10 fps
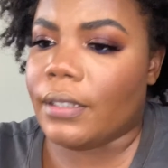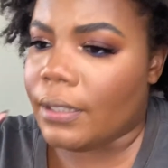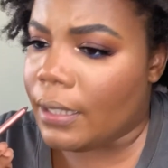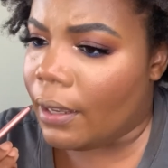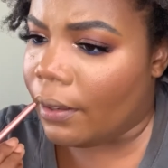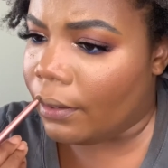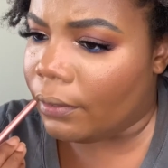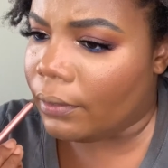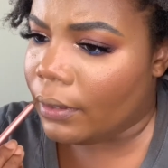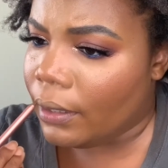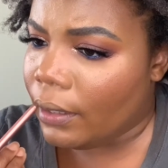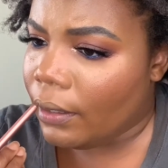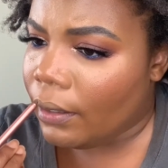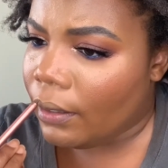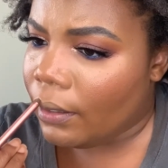is from
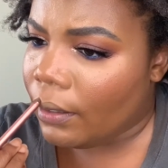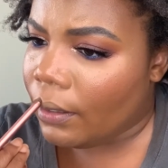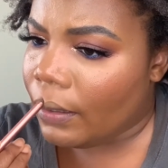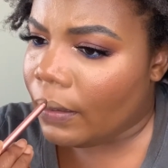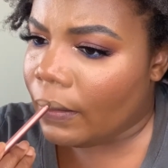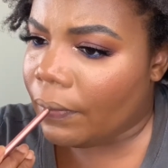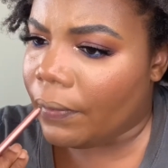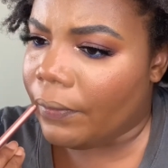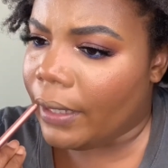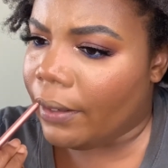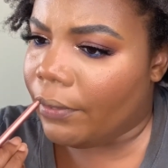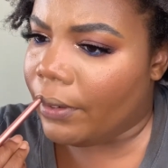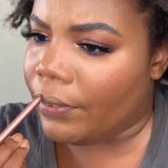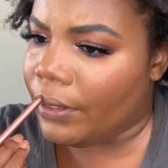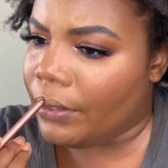Makeup
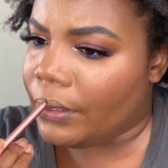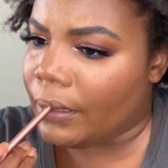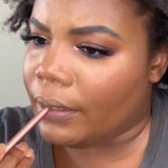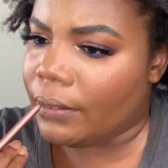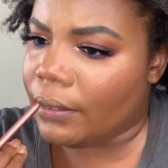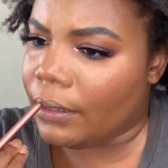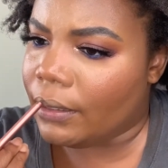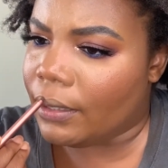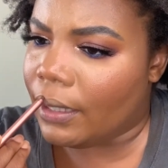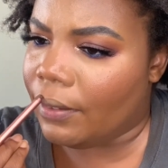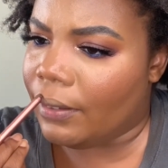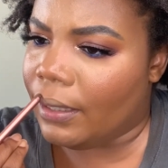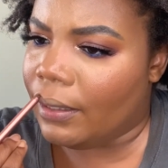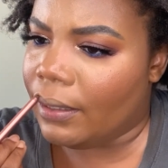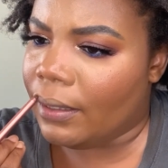Revolution and
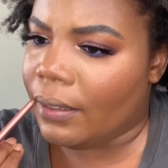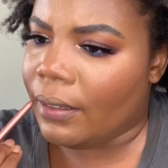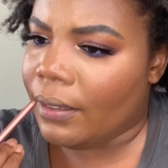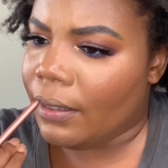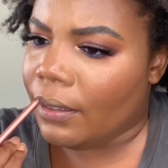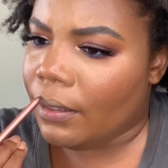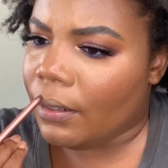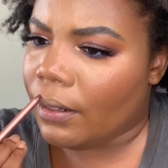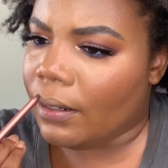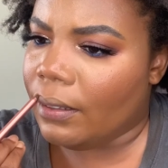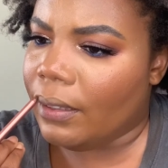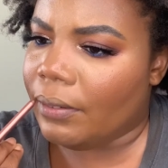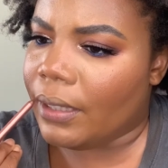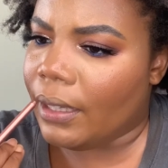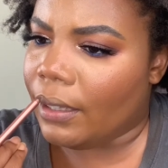Tammy, her
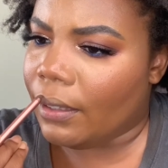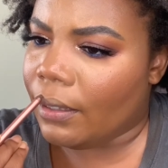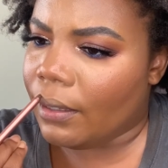lip kit.